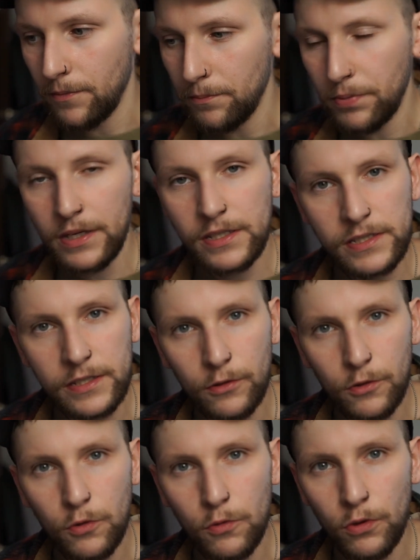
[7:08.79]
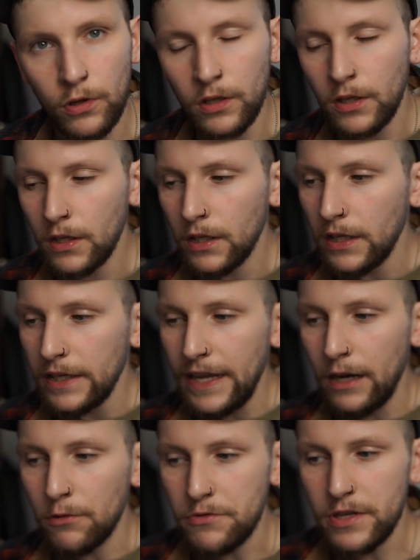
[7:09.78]
But it's still cool.
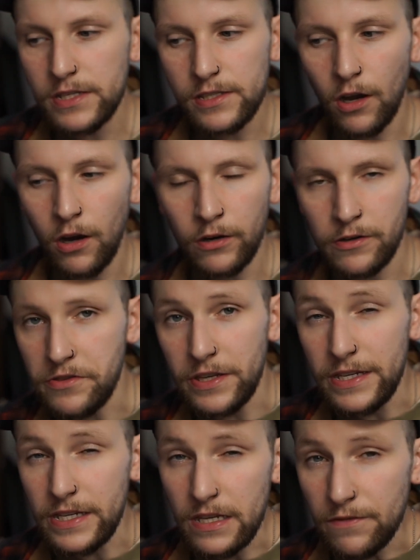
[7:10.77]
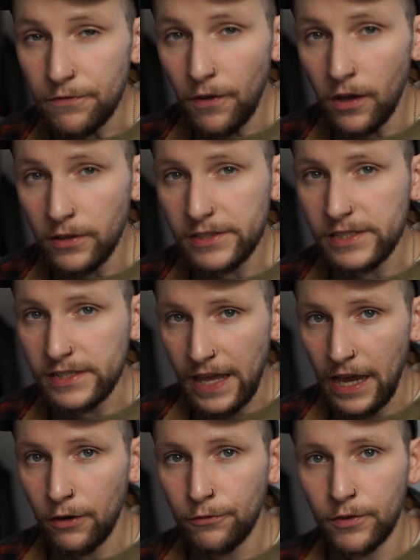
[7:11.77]
Now, these are the defaults
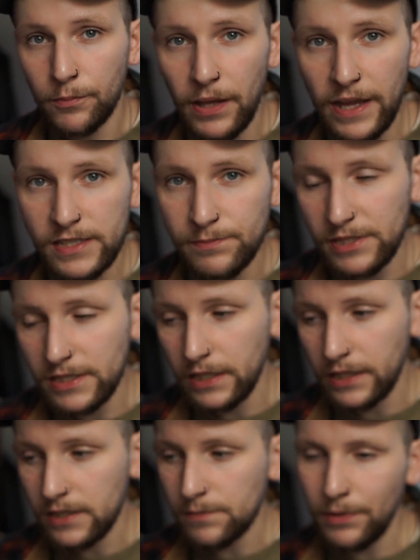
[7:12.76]
now for Plasma 6,